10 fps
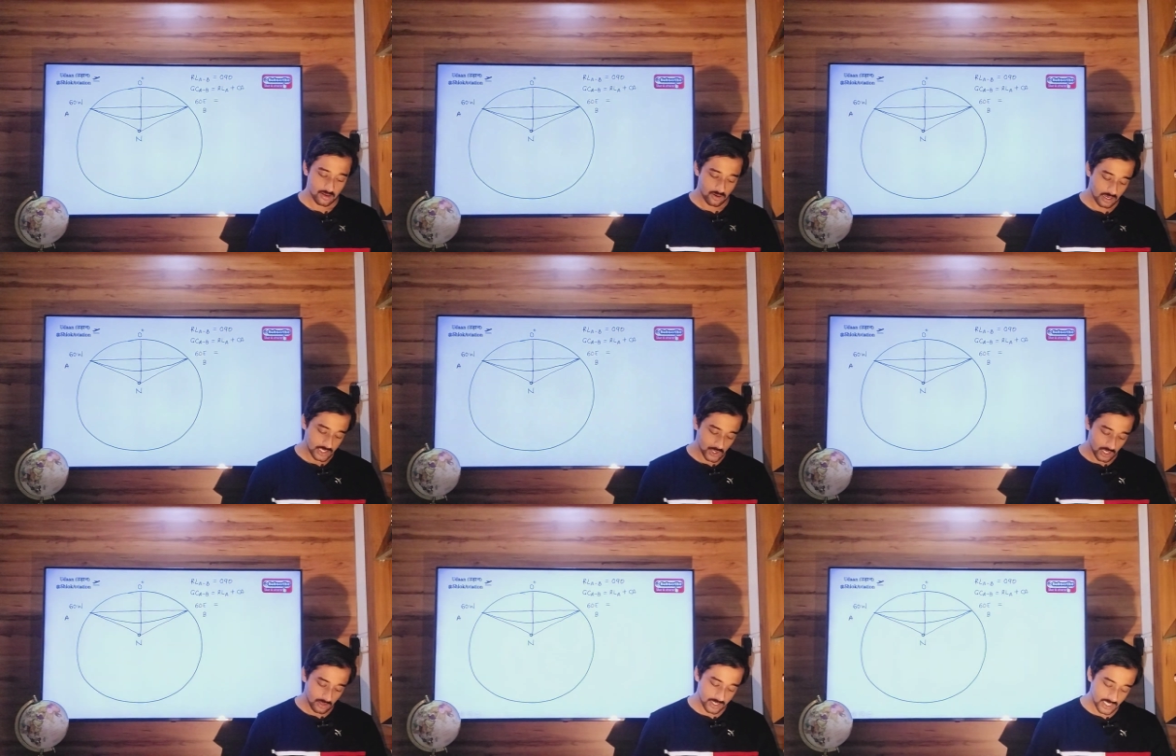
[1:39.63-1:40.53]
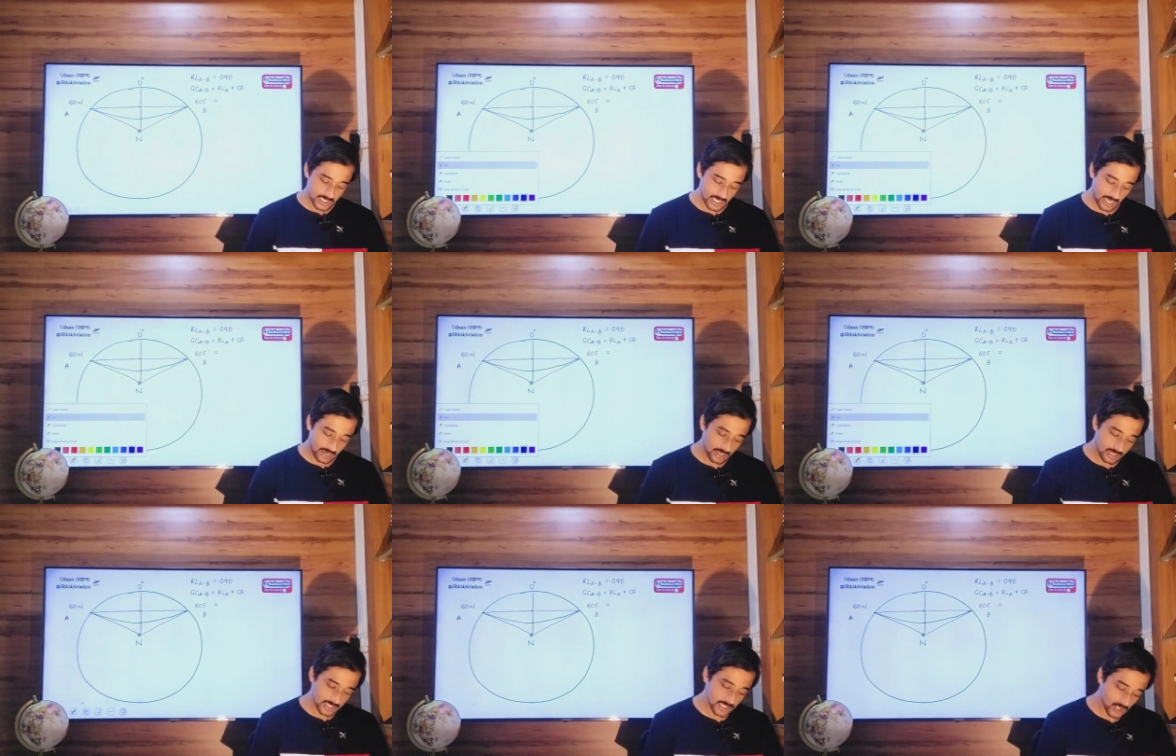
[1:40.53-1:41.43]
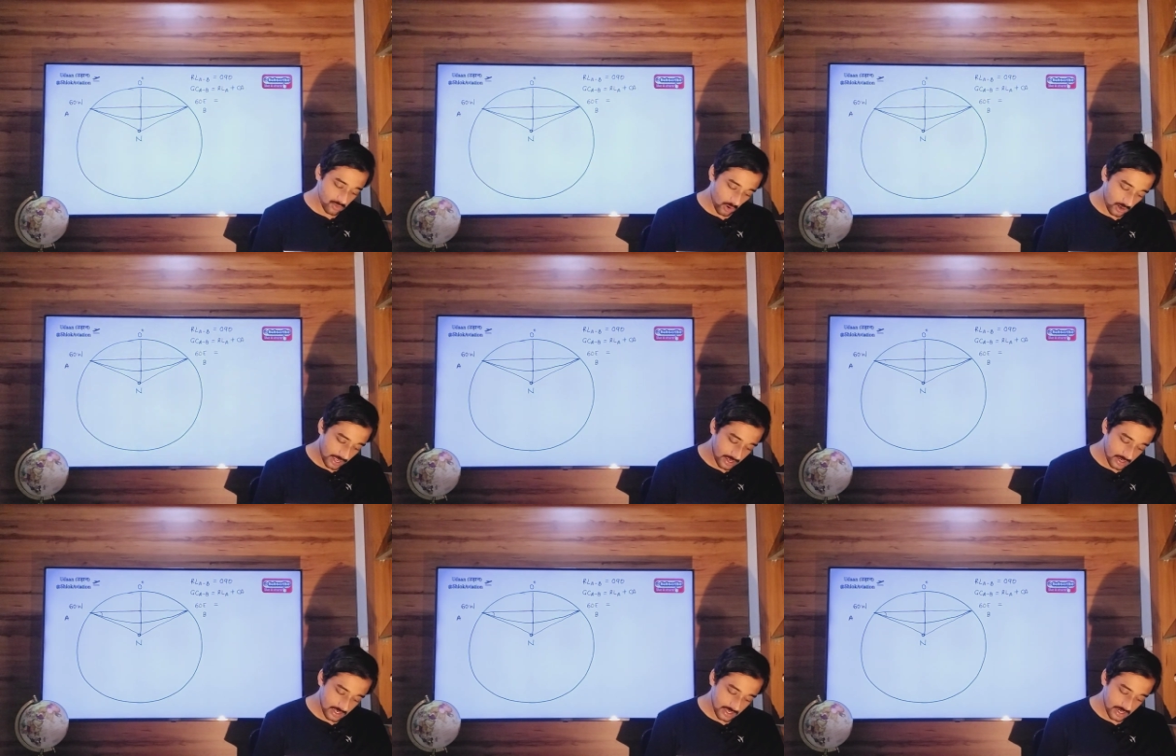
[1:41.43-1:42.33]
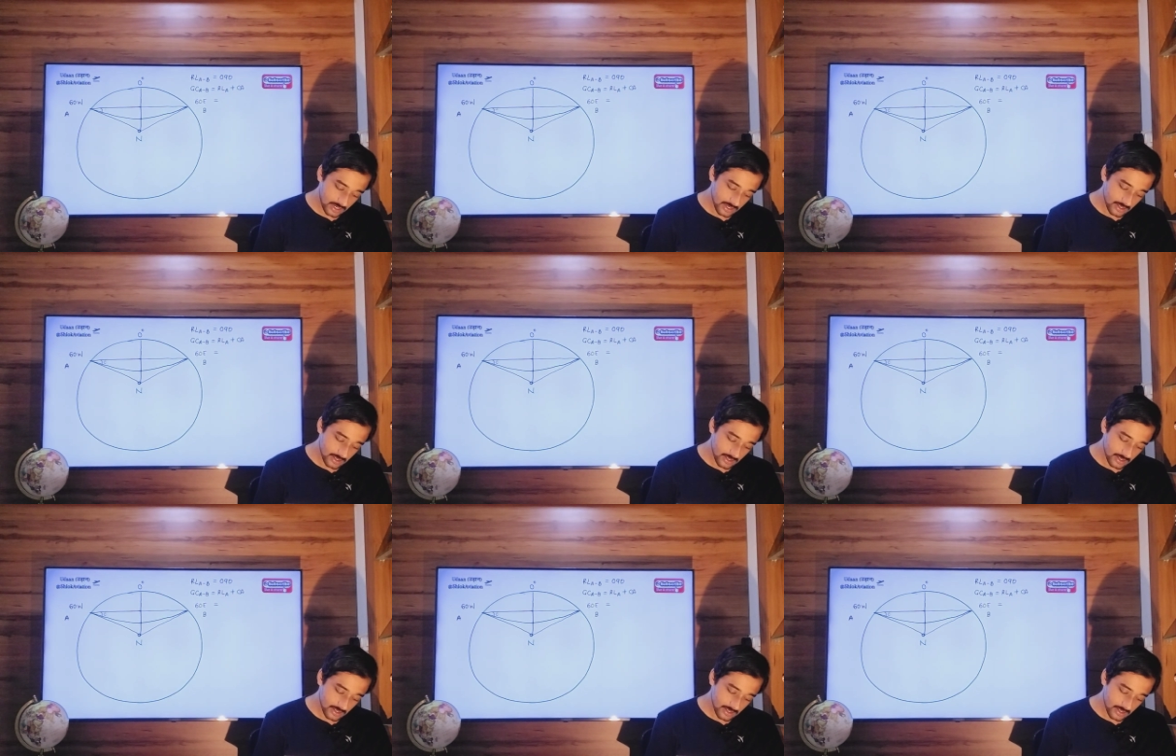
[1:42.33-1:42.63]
Okay, so convergency angle is this small angle here.